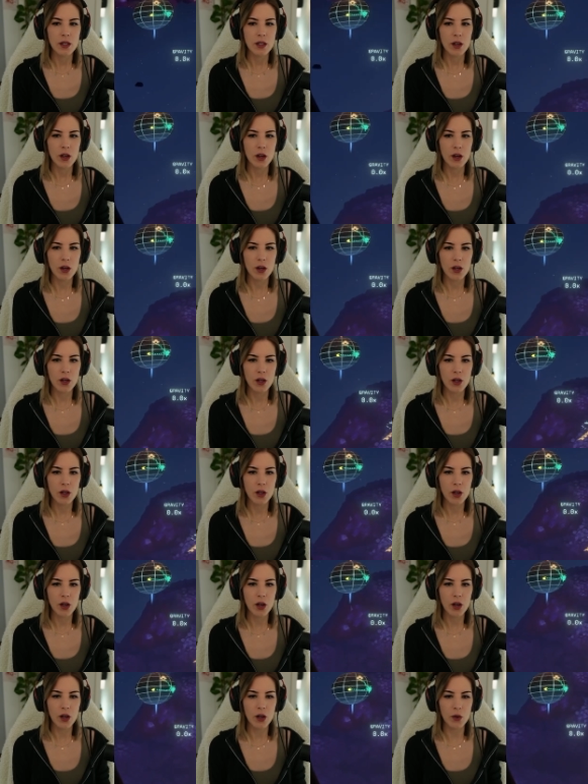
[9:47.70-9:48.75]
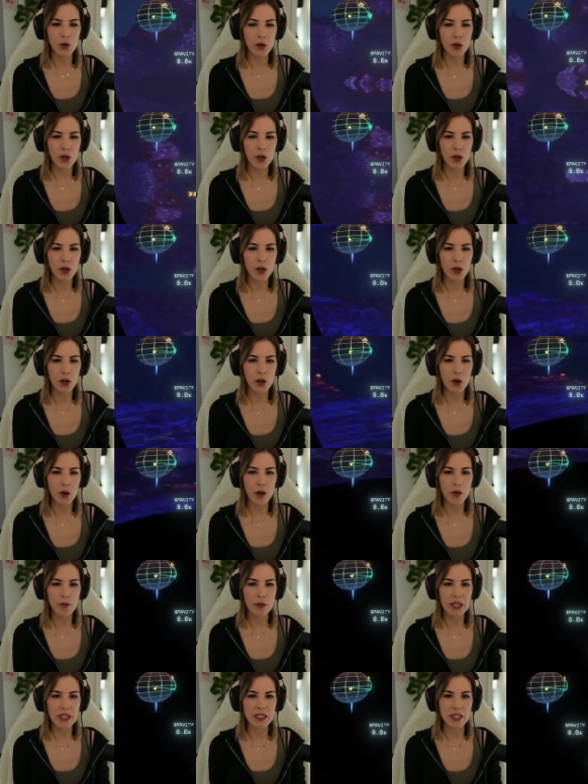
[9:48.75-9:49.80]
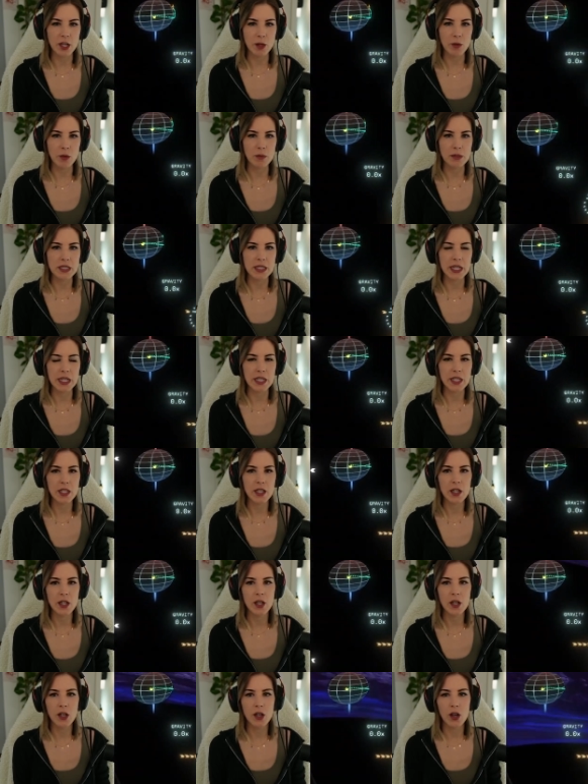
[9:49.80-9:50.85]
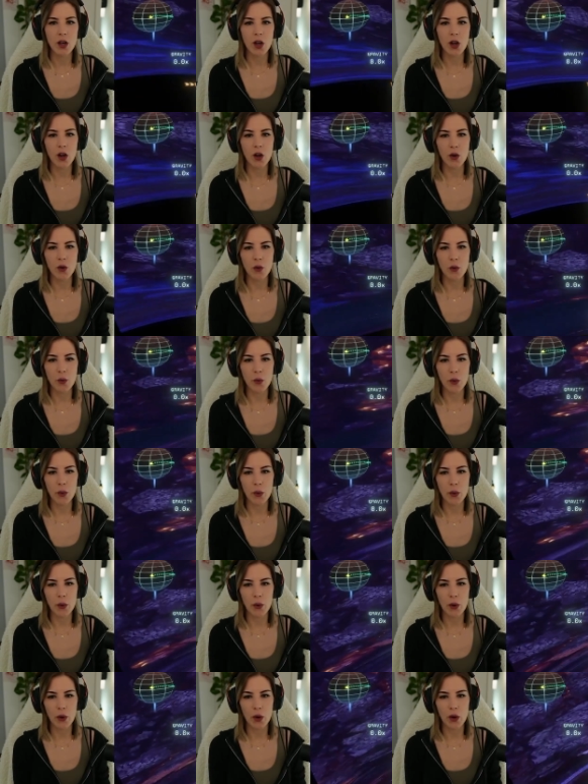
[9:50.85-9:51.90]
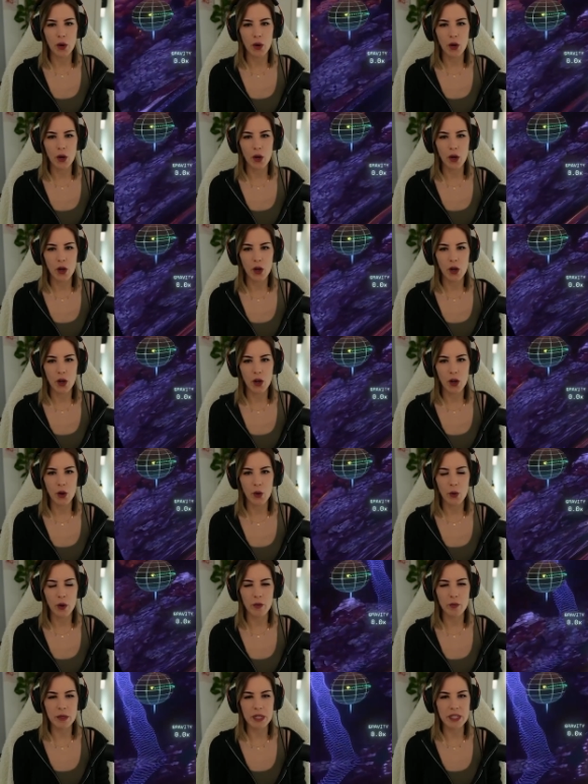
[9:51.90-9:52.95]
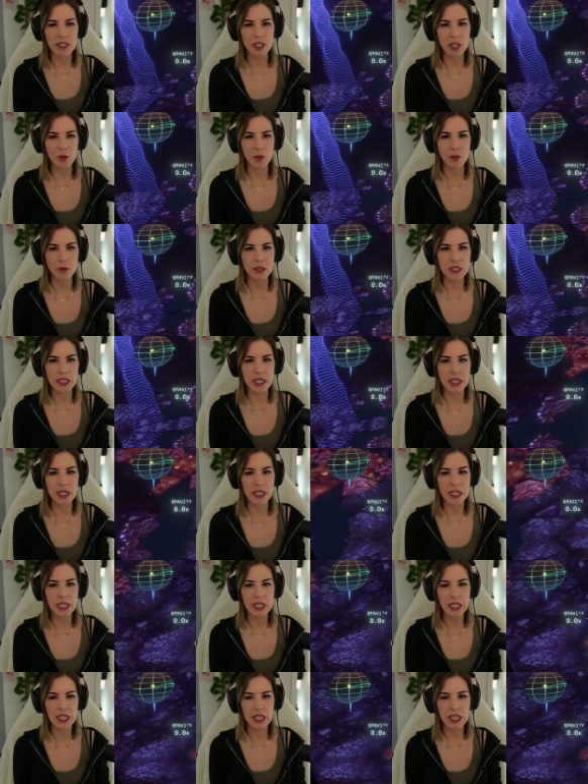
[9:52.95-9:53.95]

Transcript: Oh. Uh-oh. Oh, I made a terrible mistake. Oh. Oh, I made a terrible mistake.